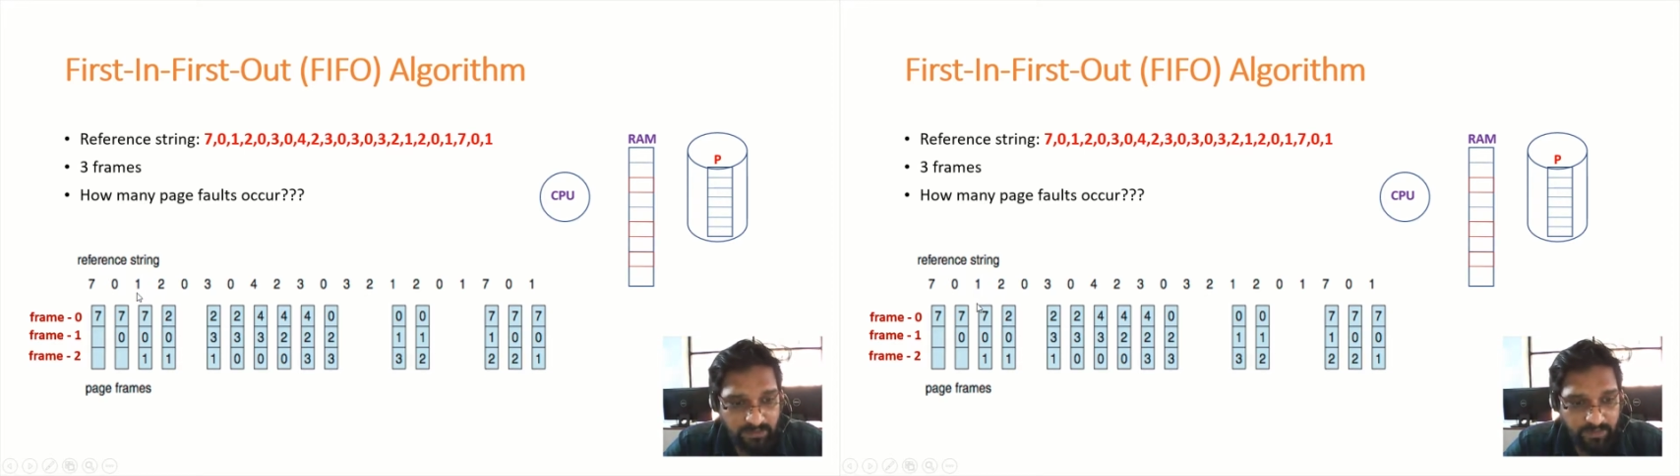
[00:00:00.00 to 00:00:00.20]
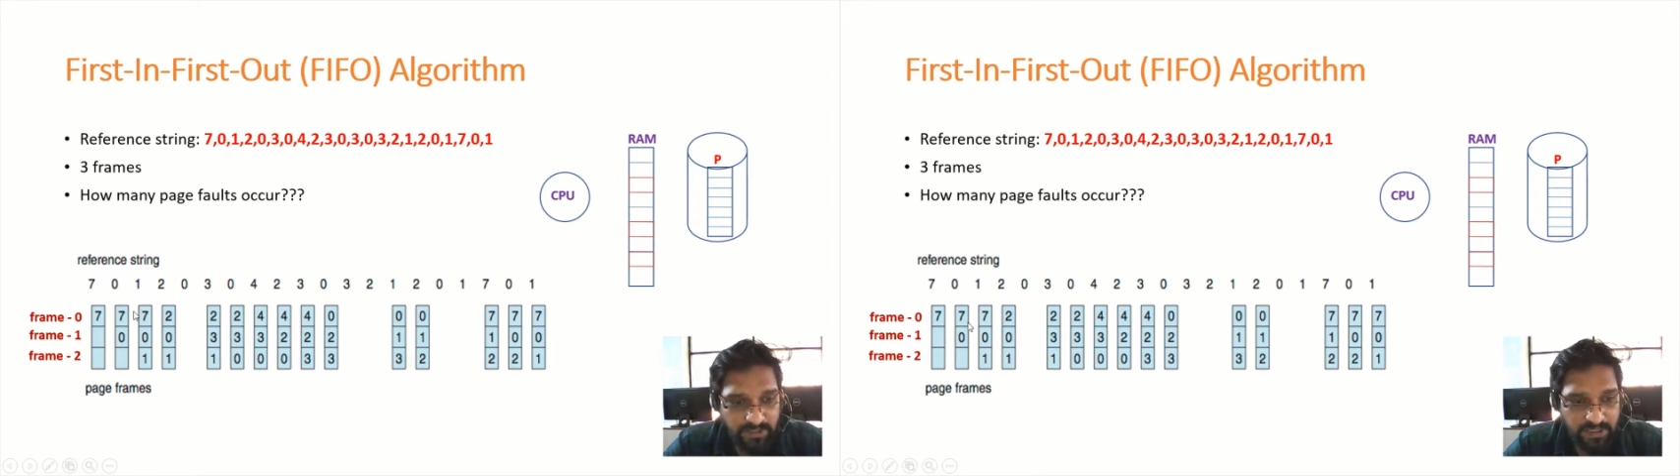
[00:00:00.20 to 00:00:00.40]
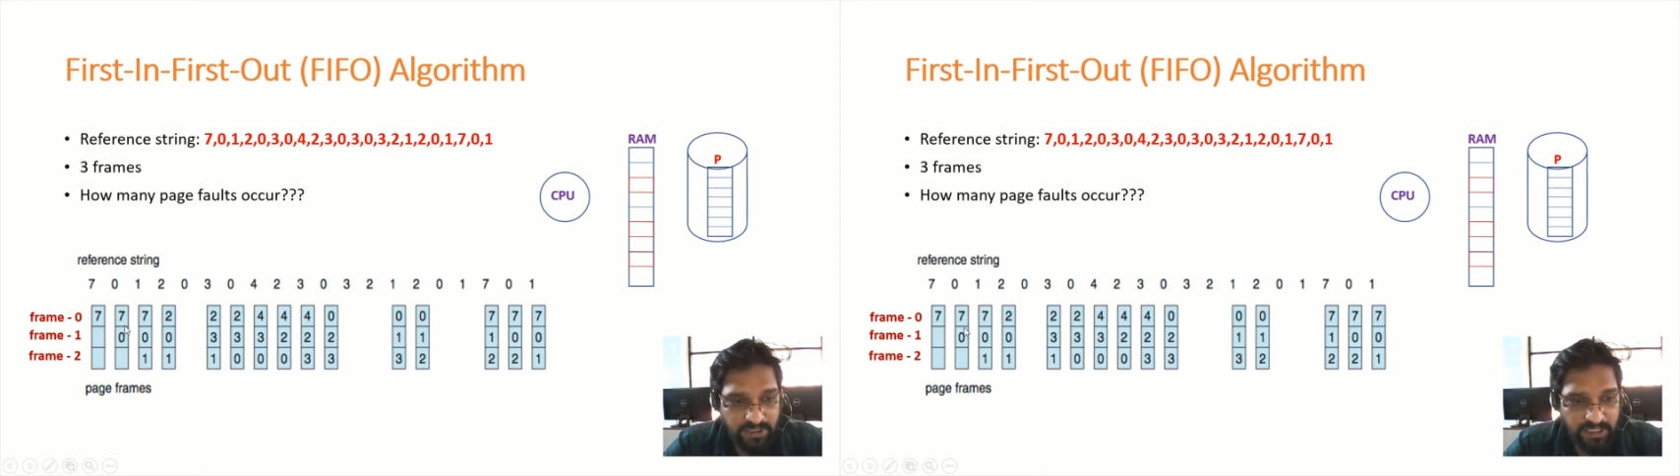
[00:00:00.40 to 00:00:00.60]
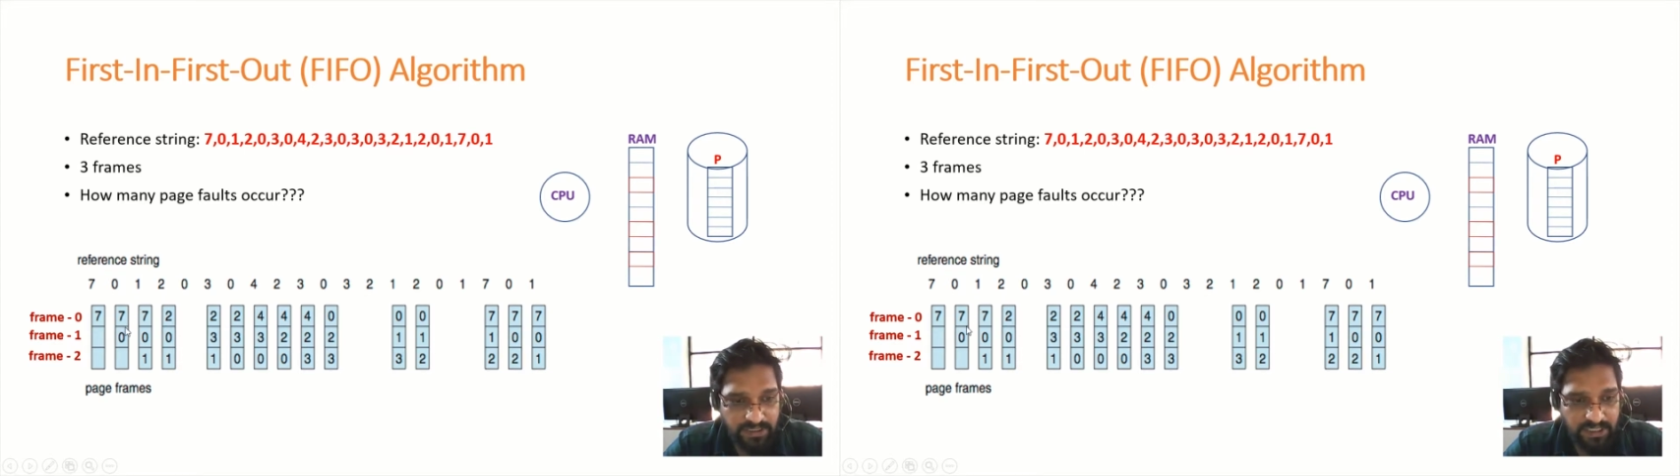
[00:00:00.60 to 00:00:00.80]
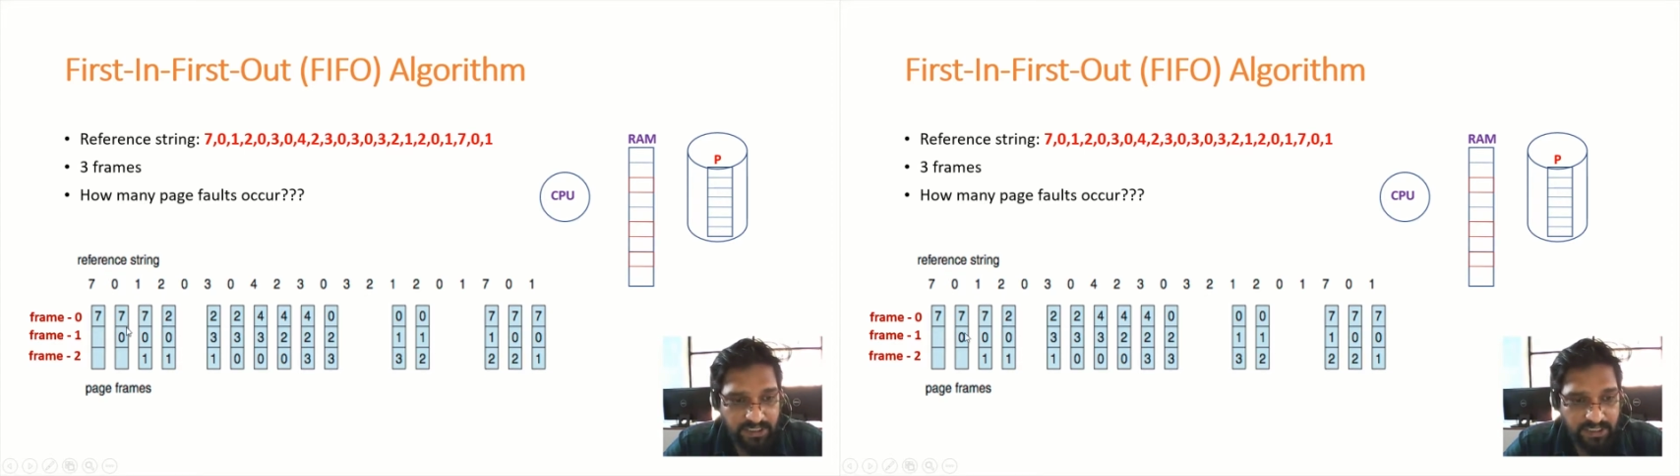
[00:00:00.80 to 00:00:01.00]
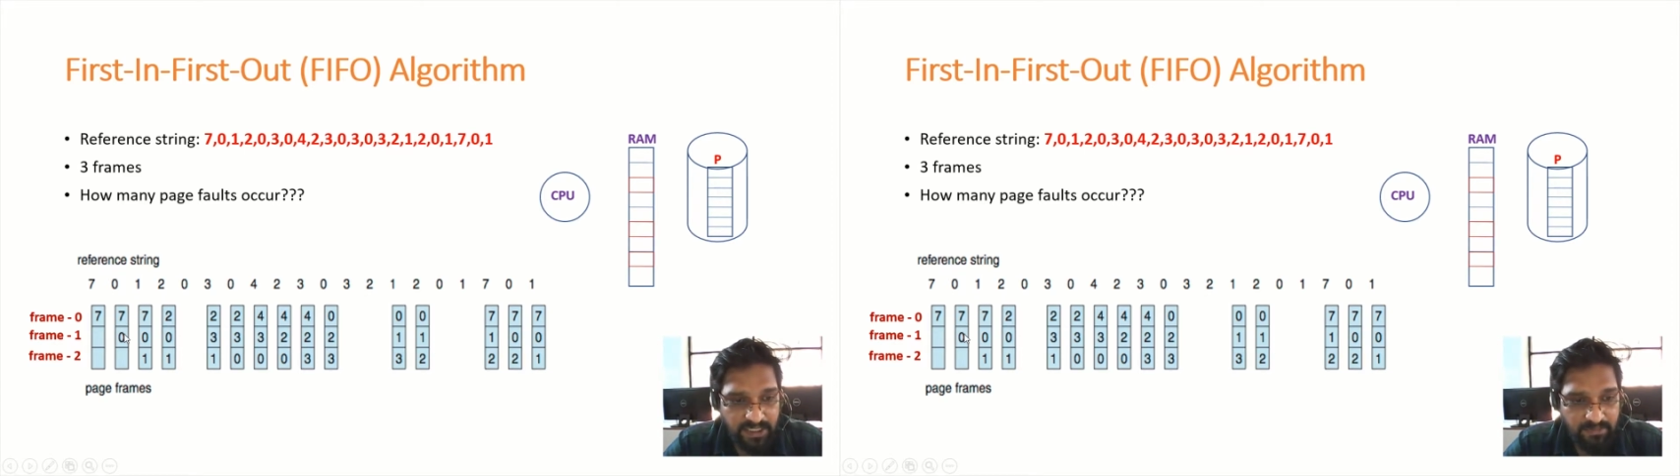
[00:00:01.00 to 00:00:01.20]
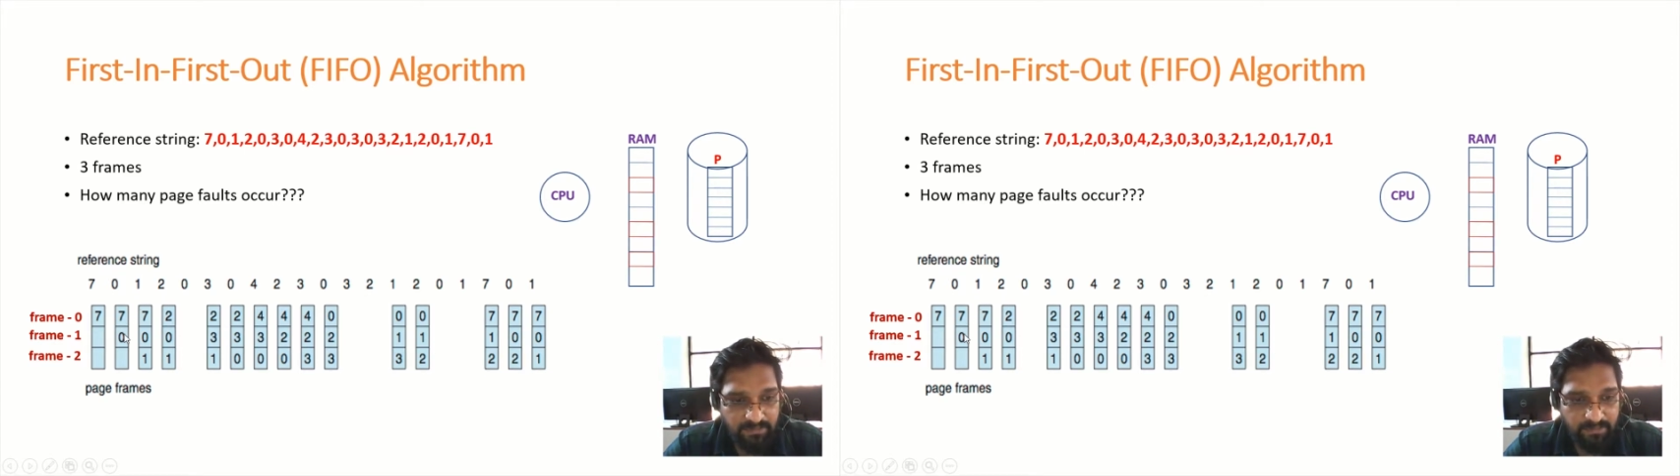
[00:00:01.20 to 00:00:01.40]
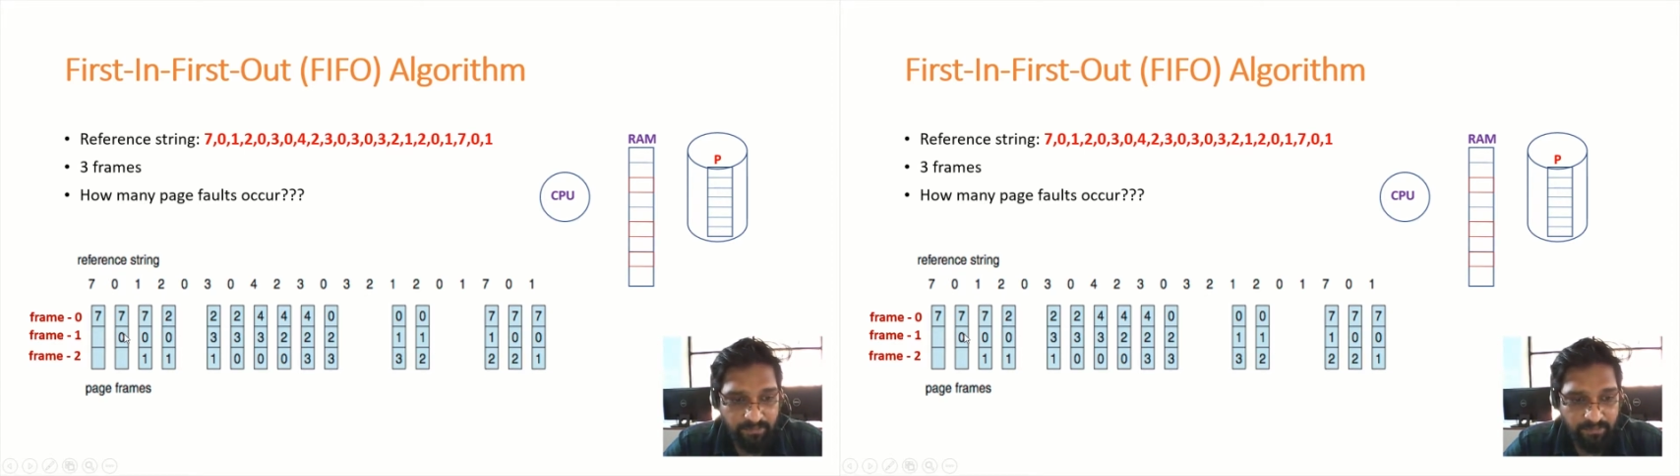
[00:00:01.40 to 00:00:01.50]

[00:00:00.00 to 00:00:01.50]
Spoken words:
present inside the RAM.